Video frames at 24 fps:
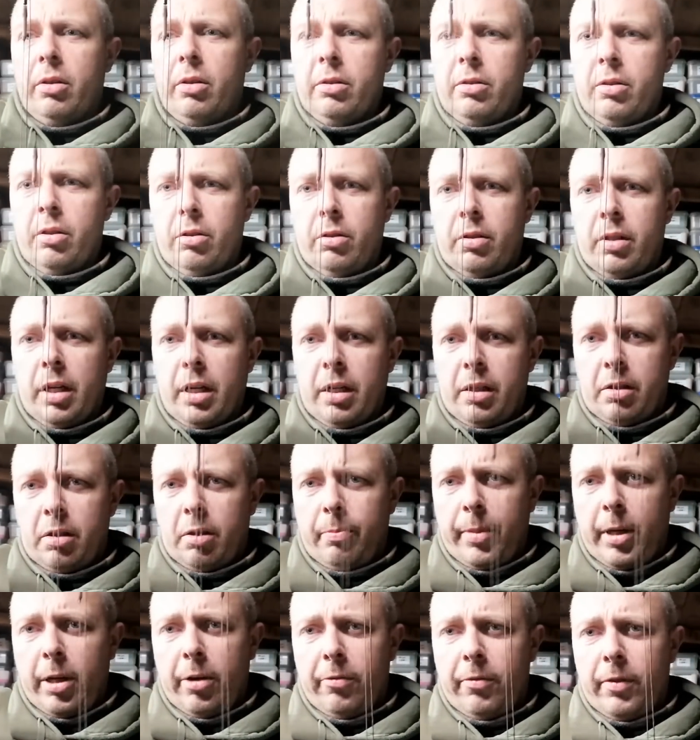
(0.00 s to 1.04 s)
I've gone too tight.
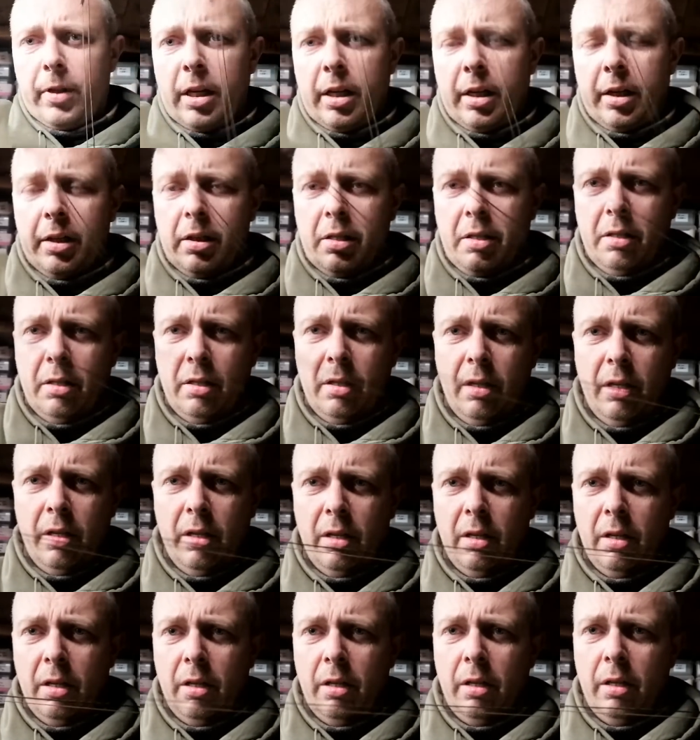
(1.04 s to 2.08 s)
So both lines
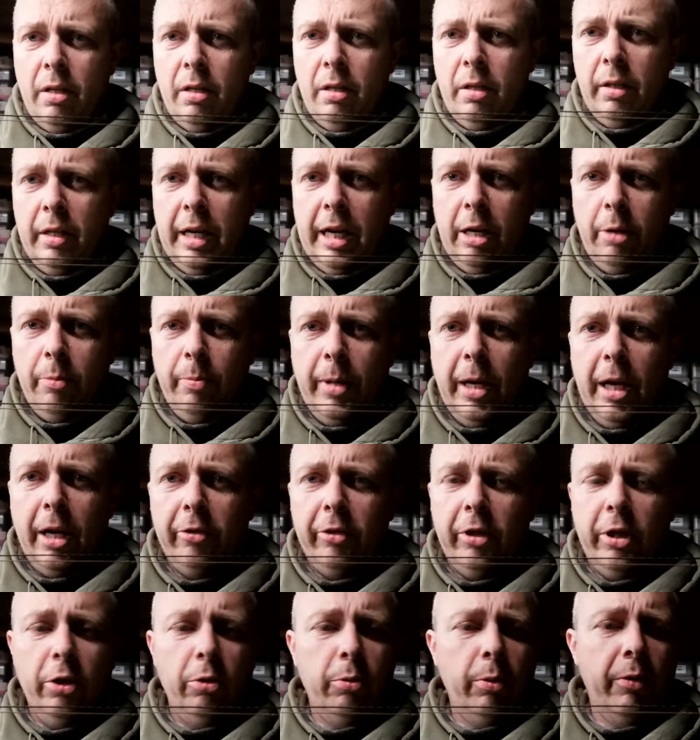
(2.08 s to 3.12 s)
are now
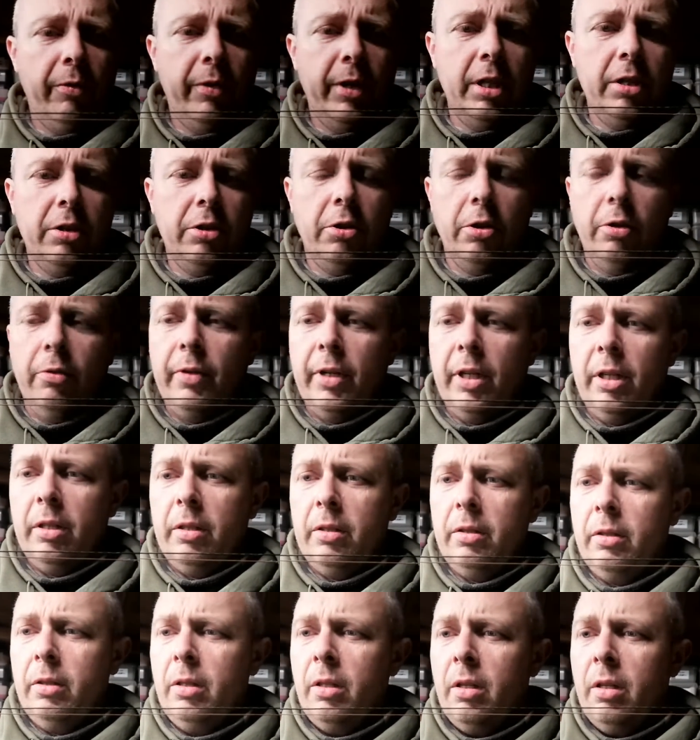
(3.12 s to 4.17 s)
parallel with each other.
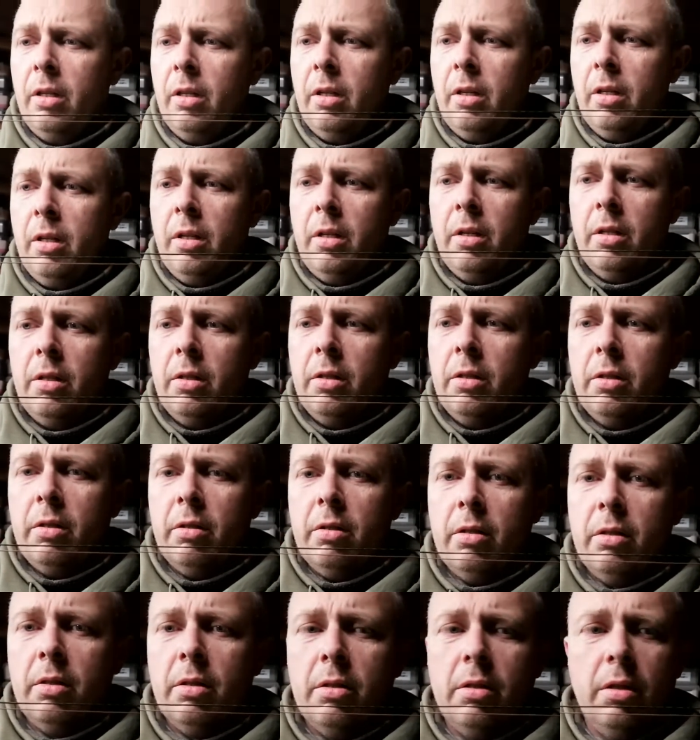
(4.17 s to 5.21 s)

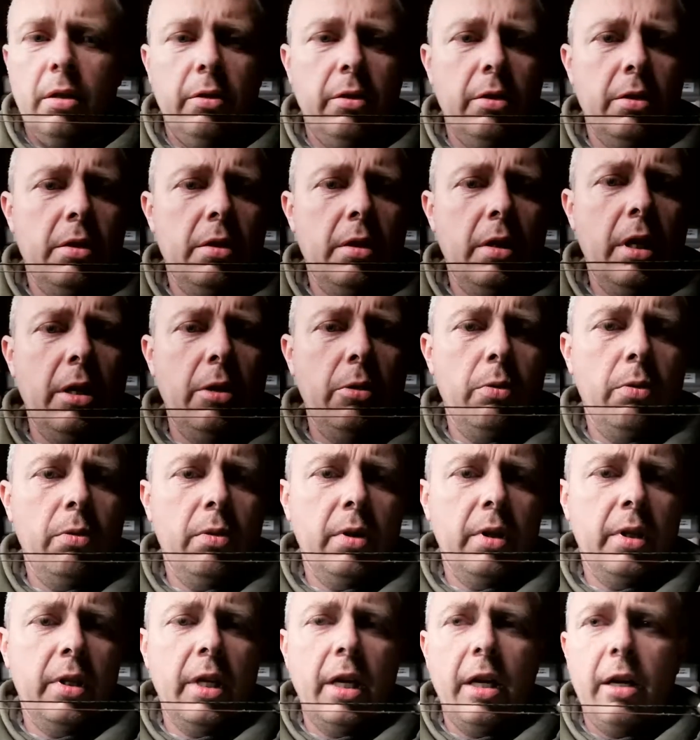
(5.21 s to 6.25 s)
So there's no
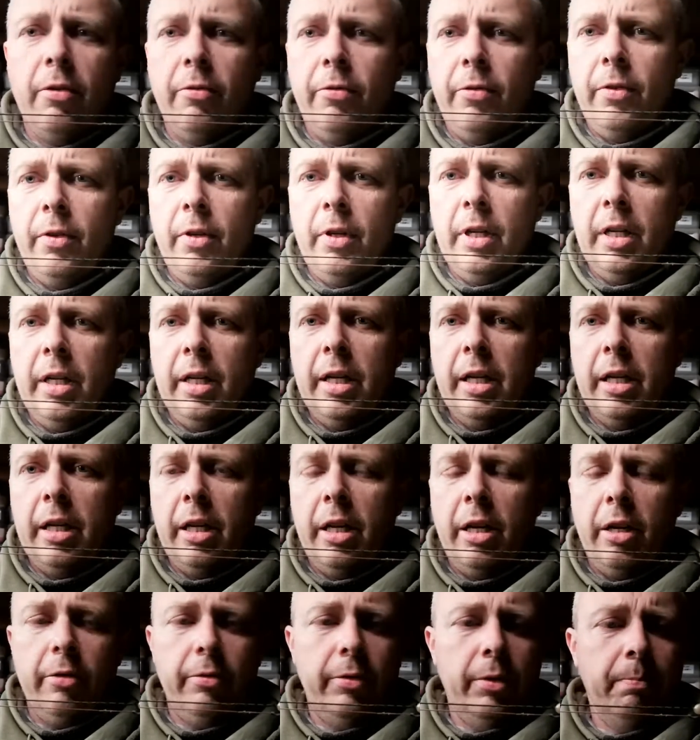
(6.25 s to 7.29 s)
give in
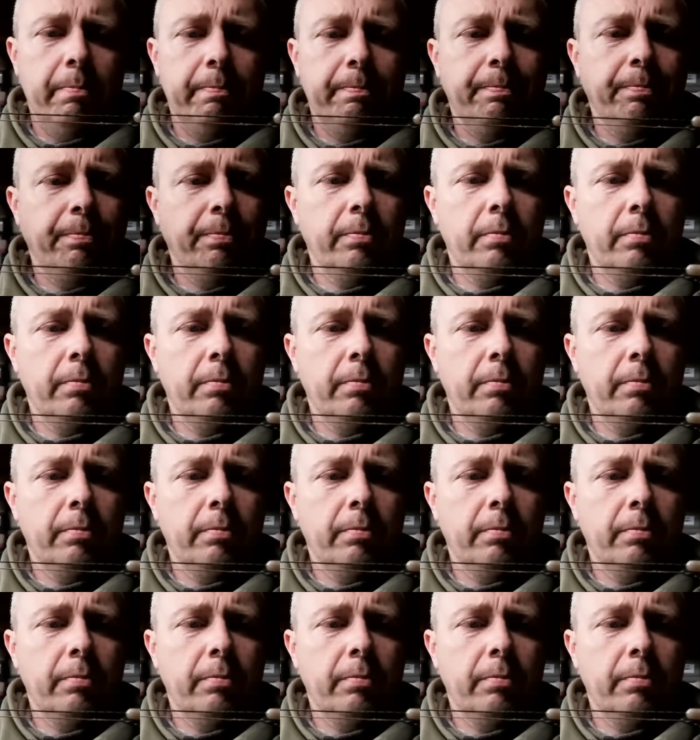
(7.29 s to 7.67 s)
any of them.